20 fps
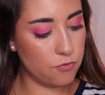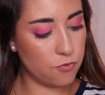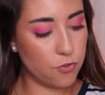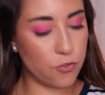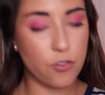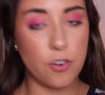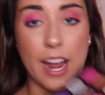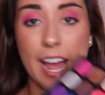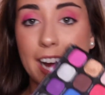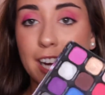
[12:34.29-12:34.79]

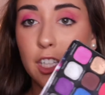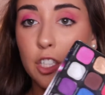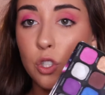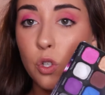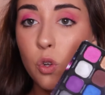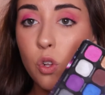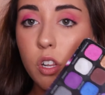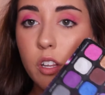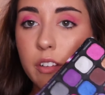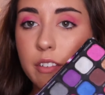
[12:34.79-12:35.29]

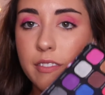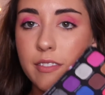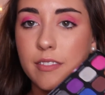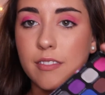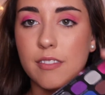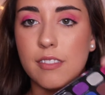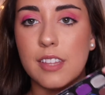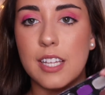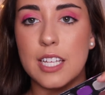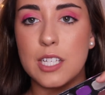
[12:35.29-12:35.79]
Fractal,
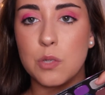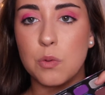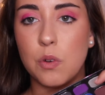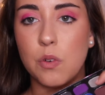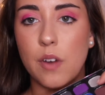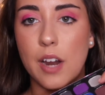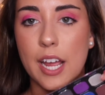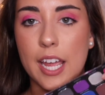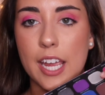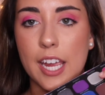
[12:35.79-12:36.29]
this
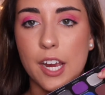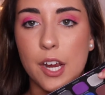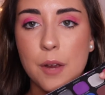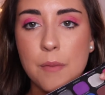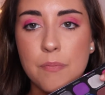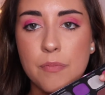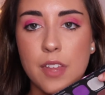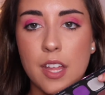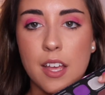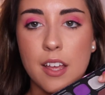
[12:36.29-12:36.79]
one right
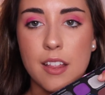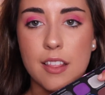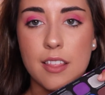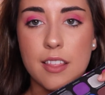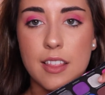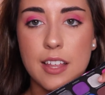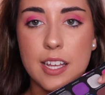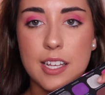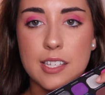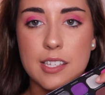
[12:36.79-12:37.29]
here,
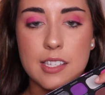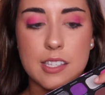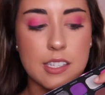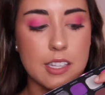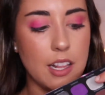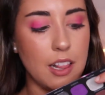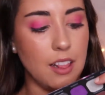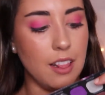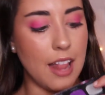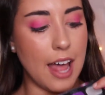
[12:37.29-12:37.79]

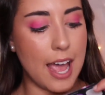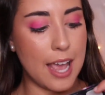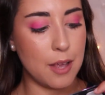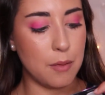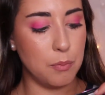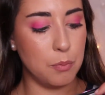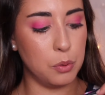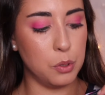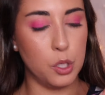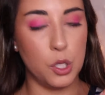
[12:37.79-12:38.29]
this
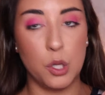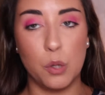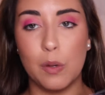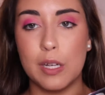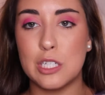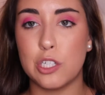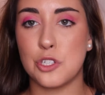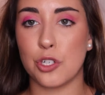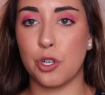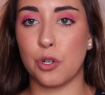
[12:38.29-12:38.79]
light
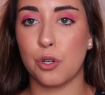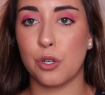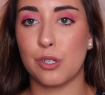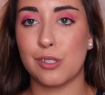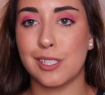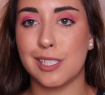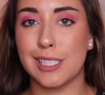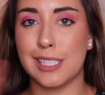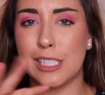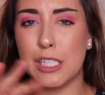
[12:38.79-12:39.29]
bluish
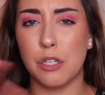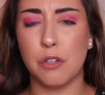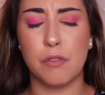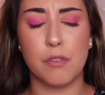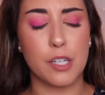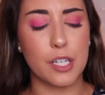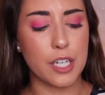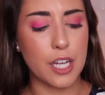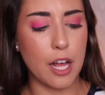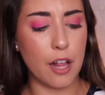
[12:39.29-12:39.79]

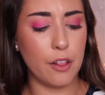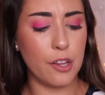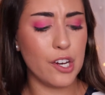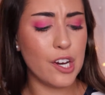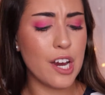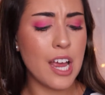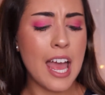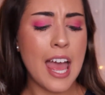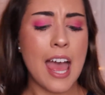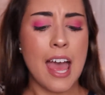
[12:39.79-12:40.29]
silver
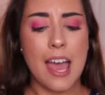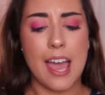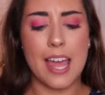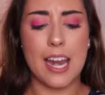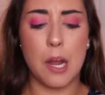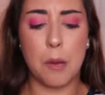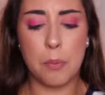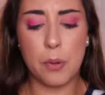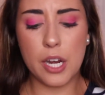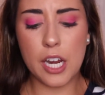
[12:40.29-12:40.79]
color,
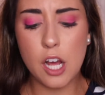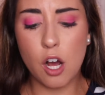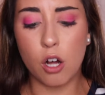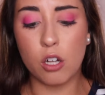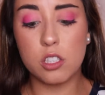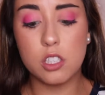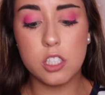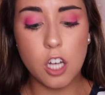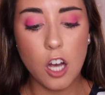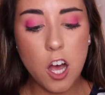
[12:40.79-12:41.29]
and I put it
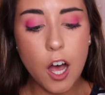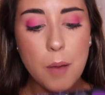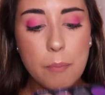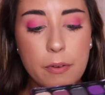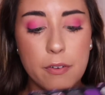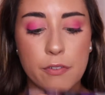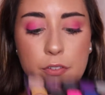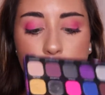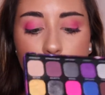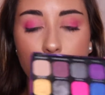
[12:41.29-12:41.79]
on top
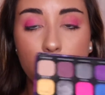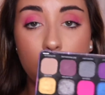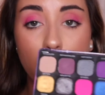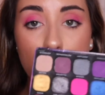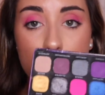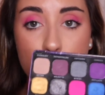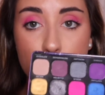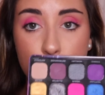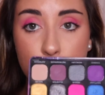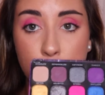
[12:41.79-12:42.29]
of
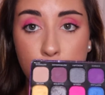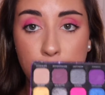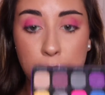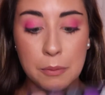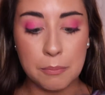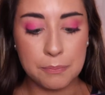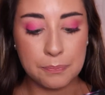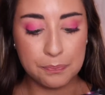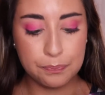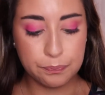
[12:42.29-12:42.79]

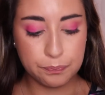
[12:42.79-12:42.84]
Cluster,